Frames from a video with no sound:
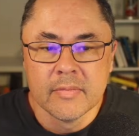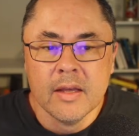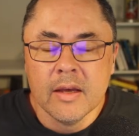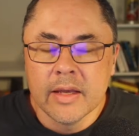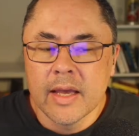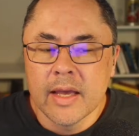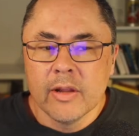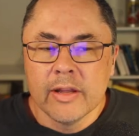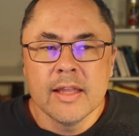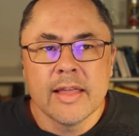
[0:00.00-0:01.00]
Yeah, well, I
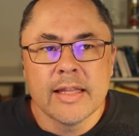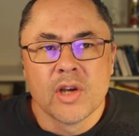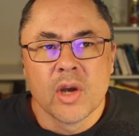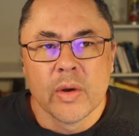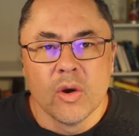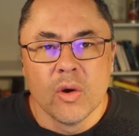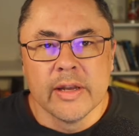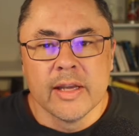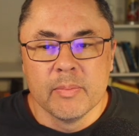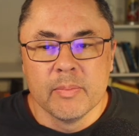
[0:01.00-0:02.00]
think that's going on
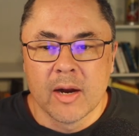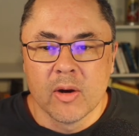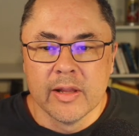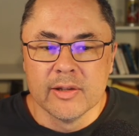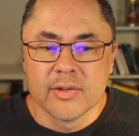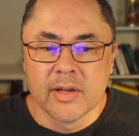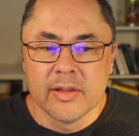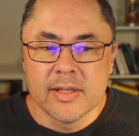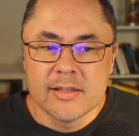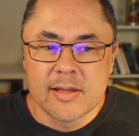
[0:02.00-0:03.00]
in parallel. So
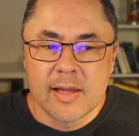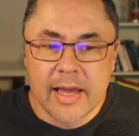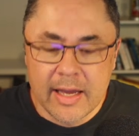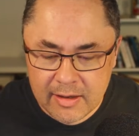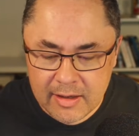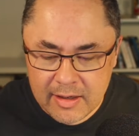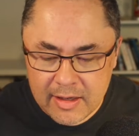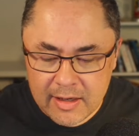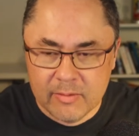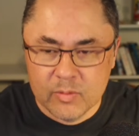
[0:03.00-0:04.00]
this is like
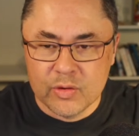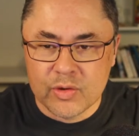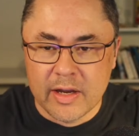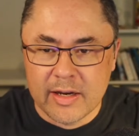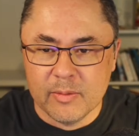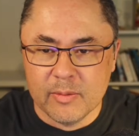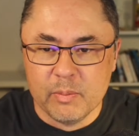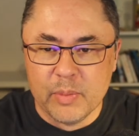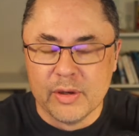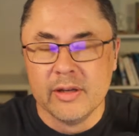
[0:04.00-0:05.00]
trying to
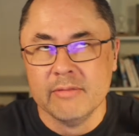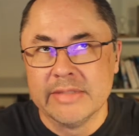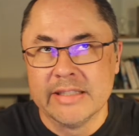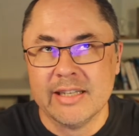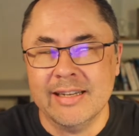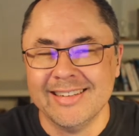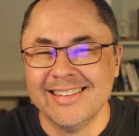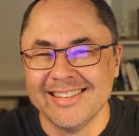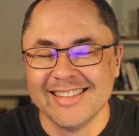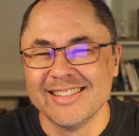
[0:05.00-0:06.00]
burn,
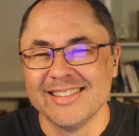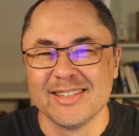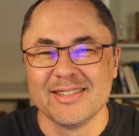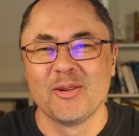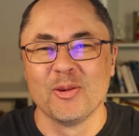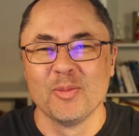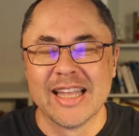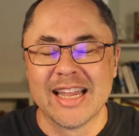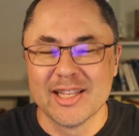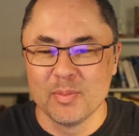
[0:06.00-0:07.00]
this is a terrible
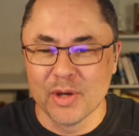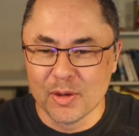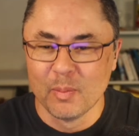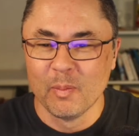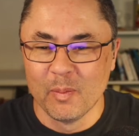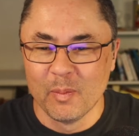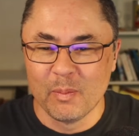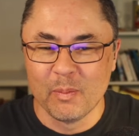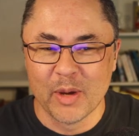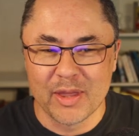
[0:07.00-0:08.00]
analogy, burn
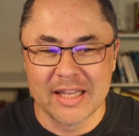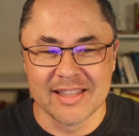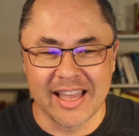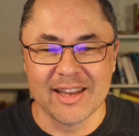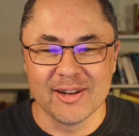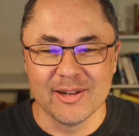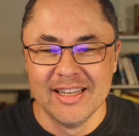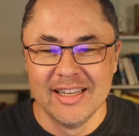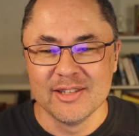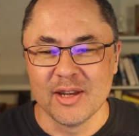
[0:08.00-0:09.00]
both ends of the candle.
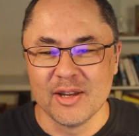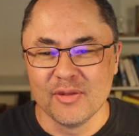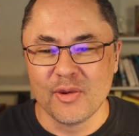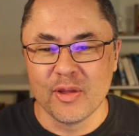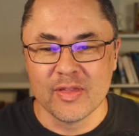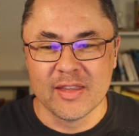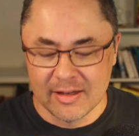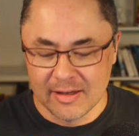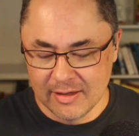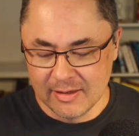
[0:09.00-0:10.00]
So you've got
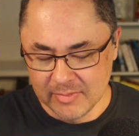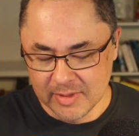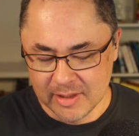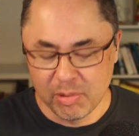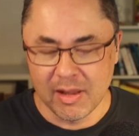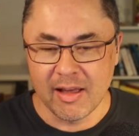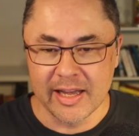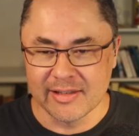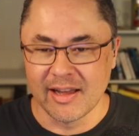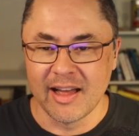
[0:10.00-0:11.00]
the supply
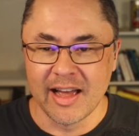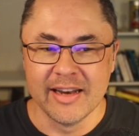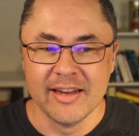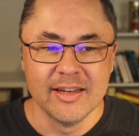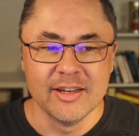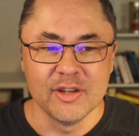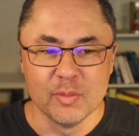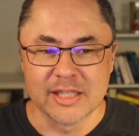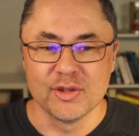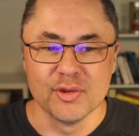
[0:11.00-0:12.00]
side, you
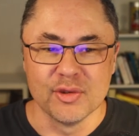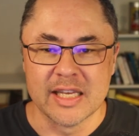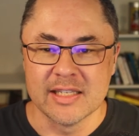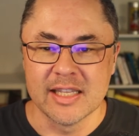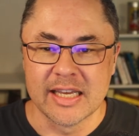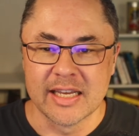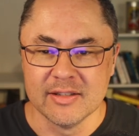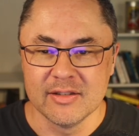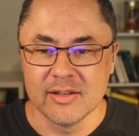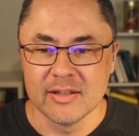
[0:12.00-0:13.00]
must do these
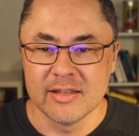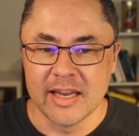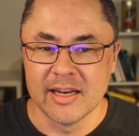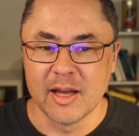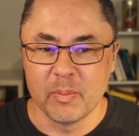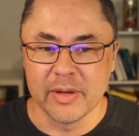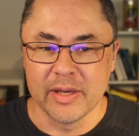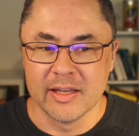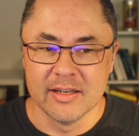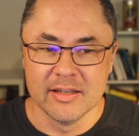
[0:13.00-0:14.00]
things to end up
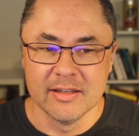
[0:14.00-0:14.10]
in,